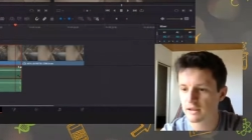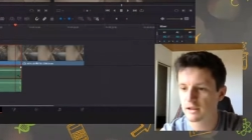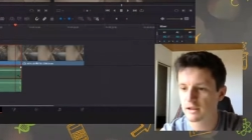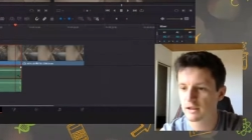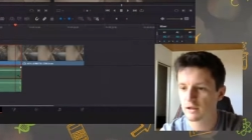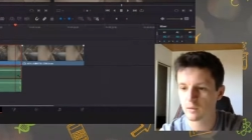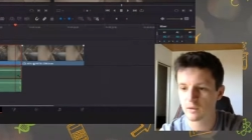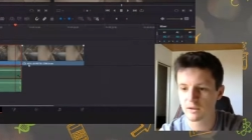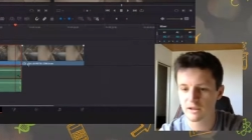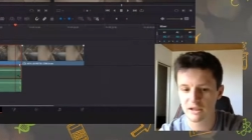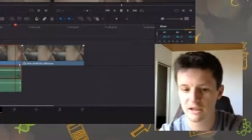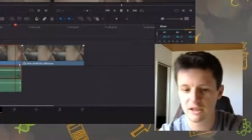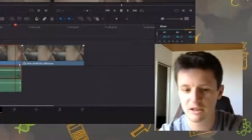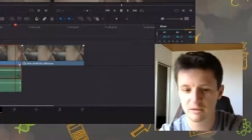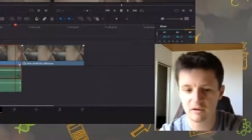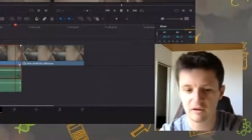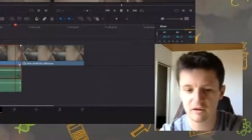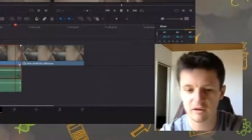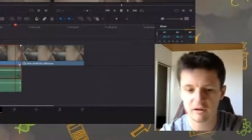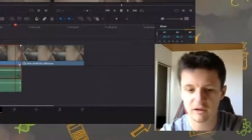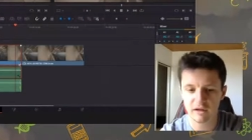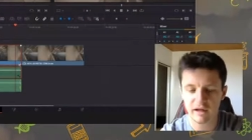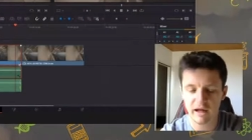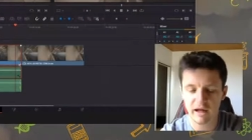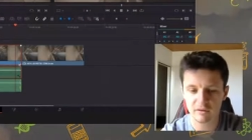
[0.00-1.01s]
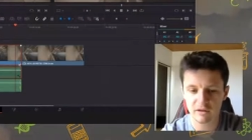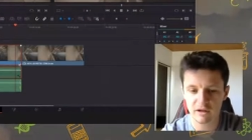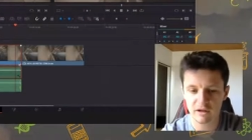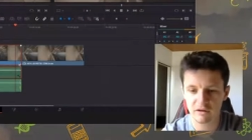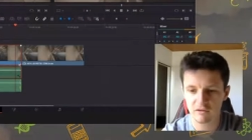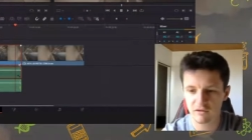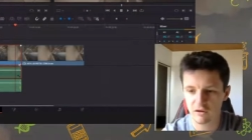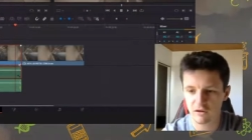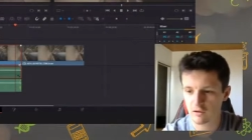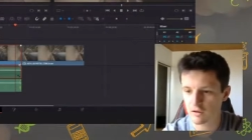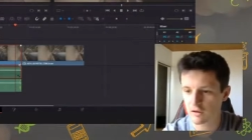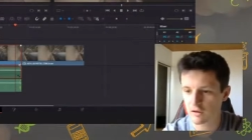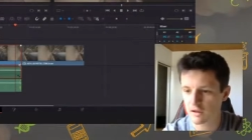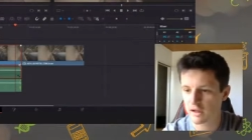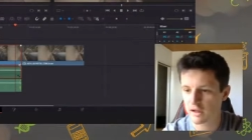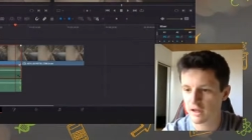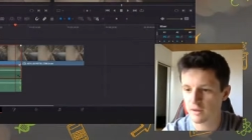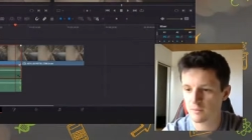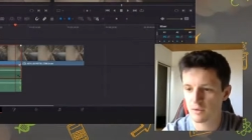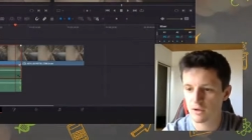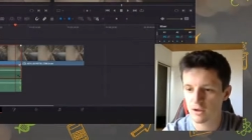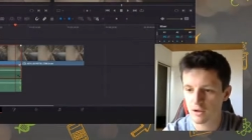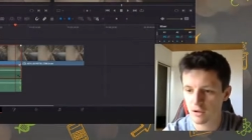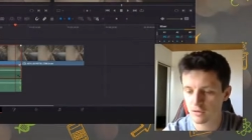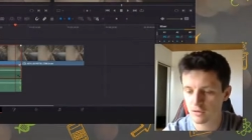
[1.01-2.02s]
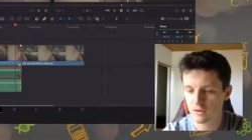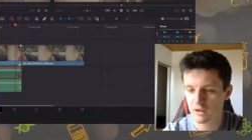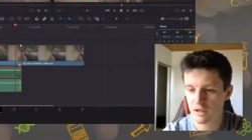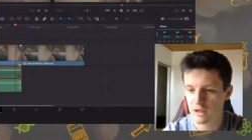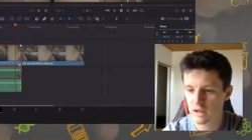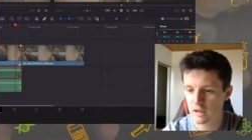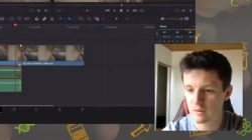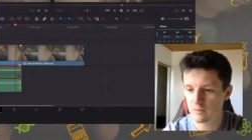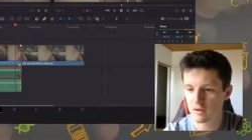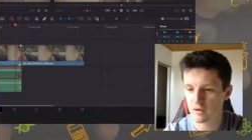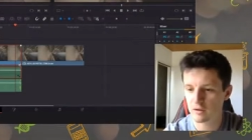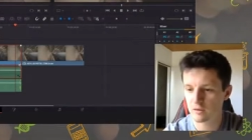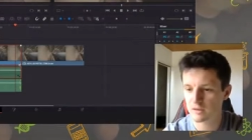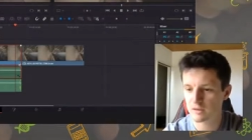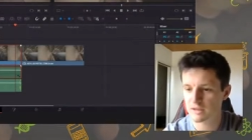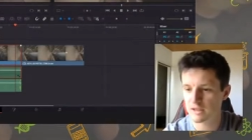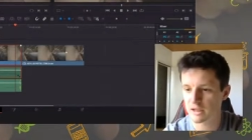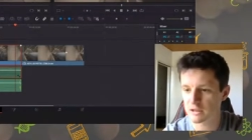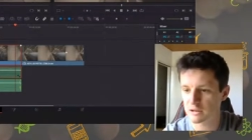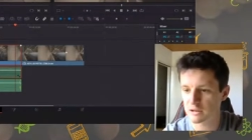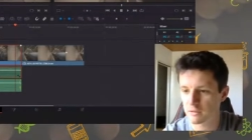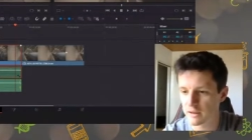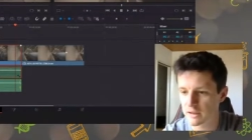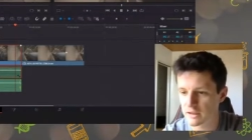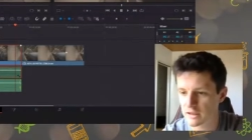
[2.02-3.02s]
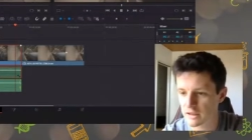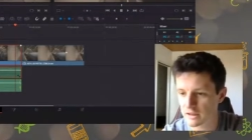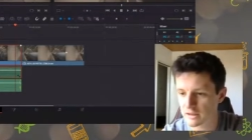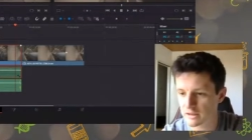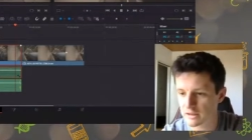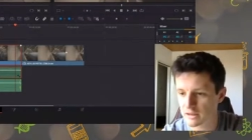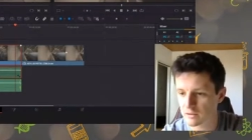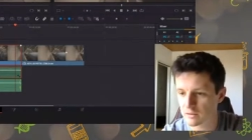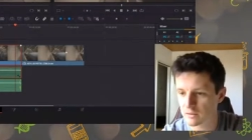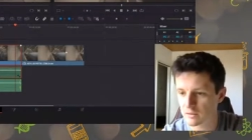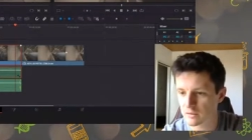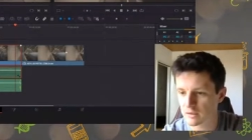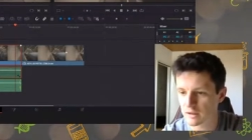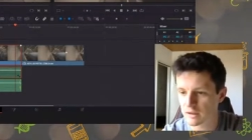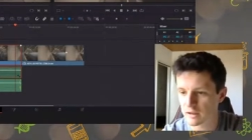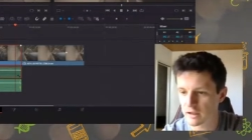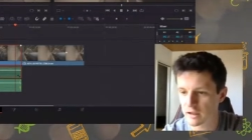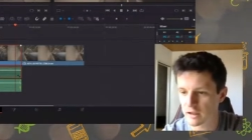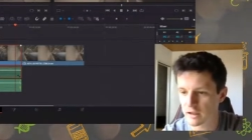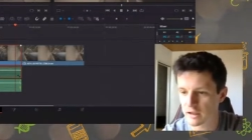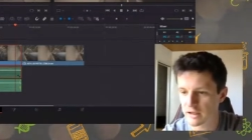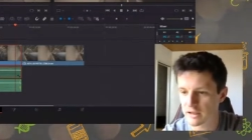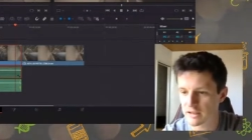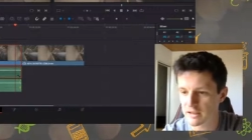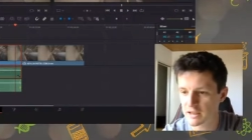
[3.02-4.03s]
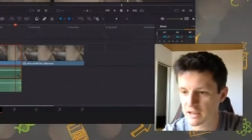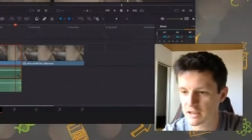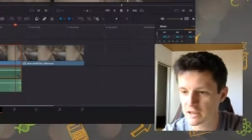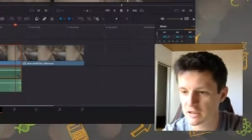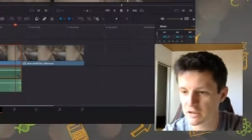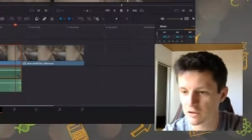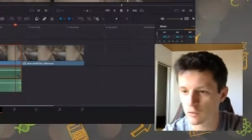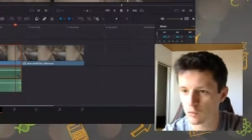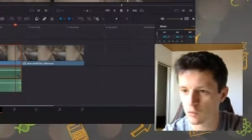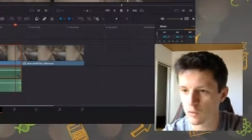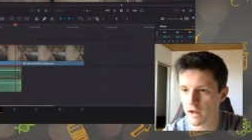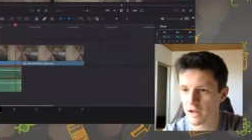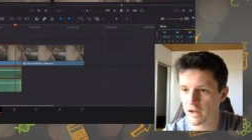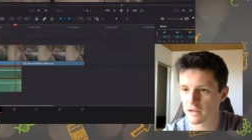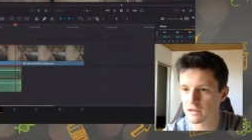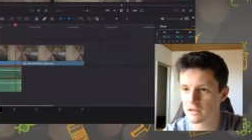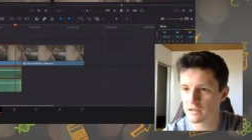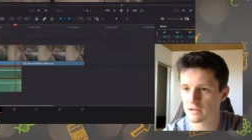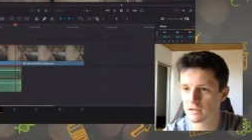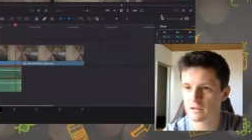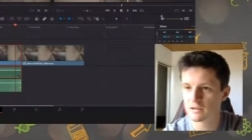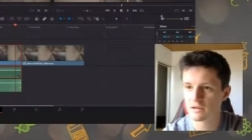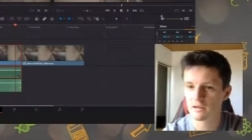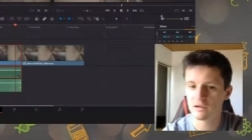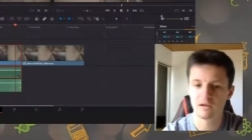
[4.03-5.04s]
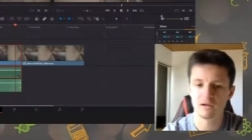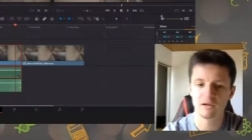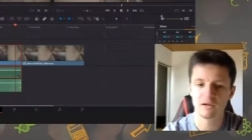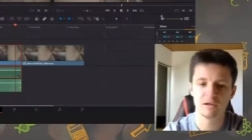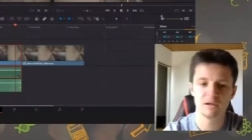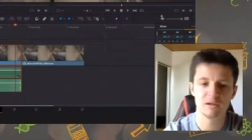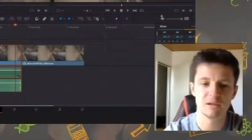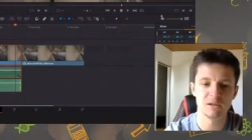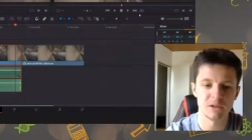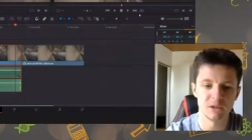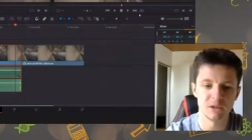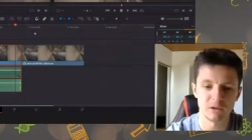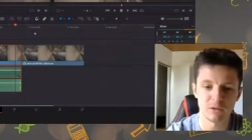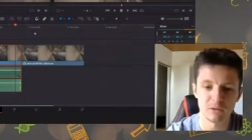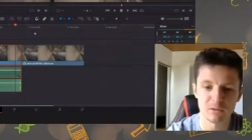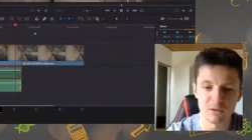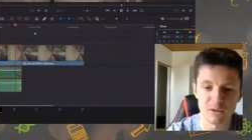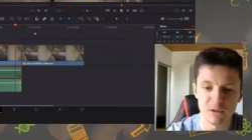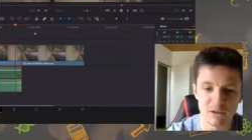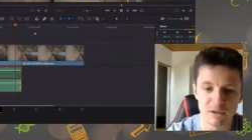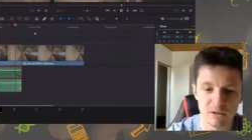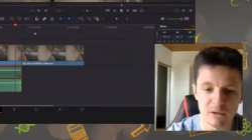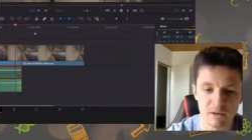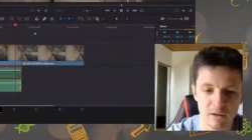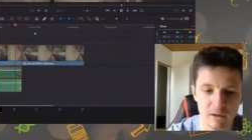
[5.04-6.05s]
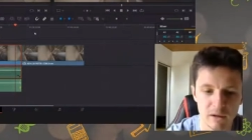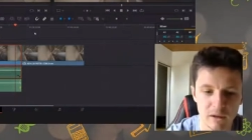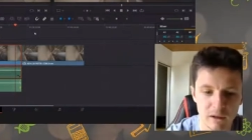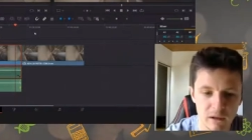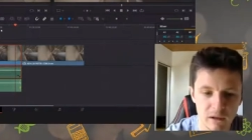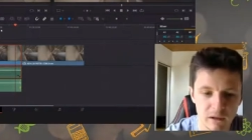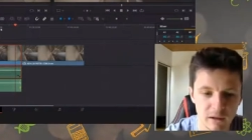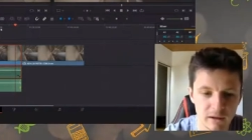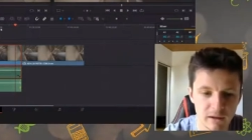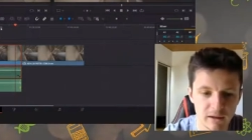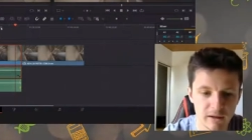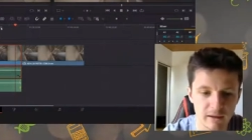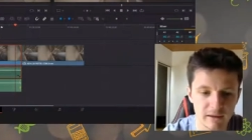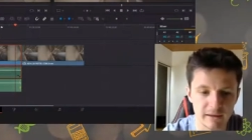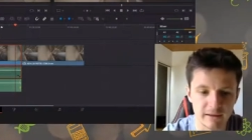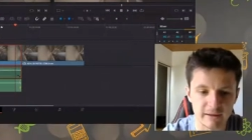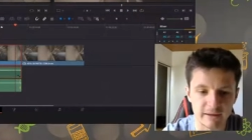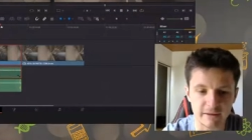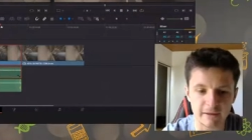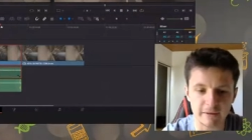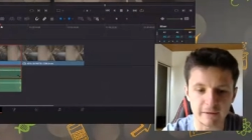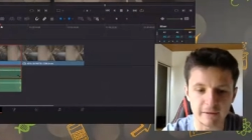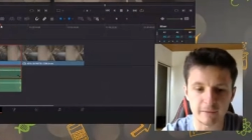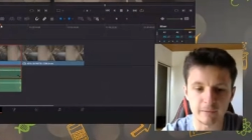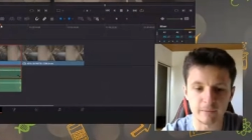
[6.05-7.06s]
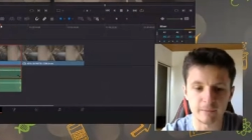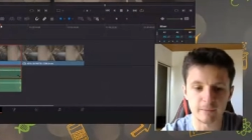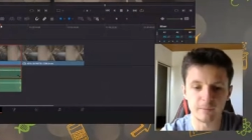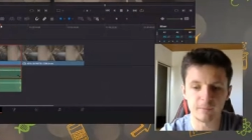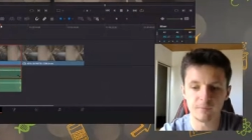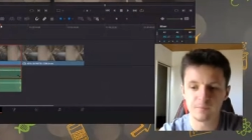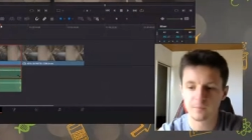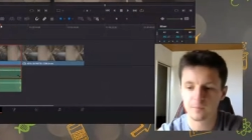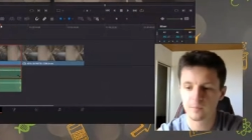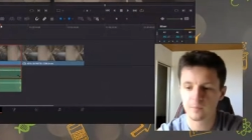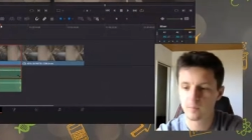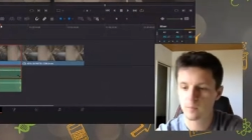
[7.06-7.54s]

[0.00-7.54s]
You want it to be loud enough that you can hear, but not clipping or saturating. So get hitting into the red zones um,